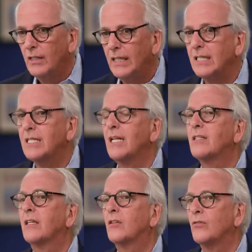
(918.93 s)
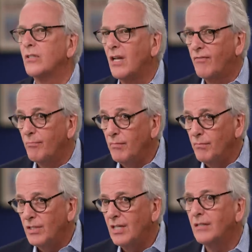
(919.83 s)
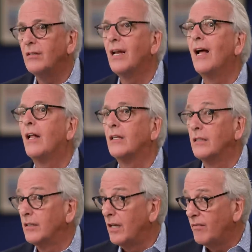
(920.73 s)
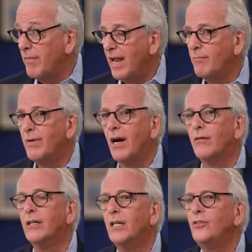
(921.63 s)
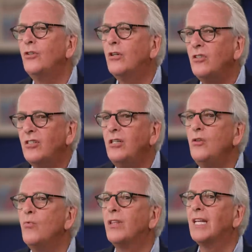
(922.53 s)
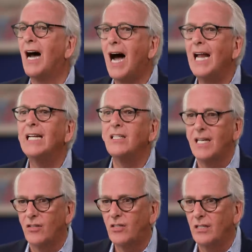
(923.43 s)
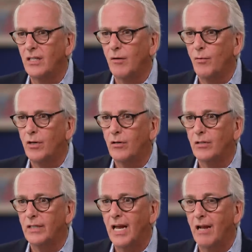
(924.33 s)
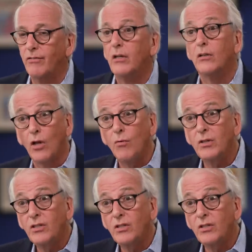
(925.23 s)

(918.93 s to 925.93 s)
in the sense that there is enough material and enough manpower to continue with the high intensity that we currently have. Lower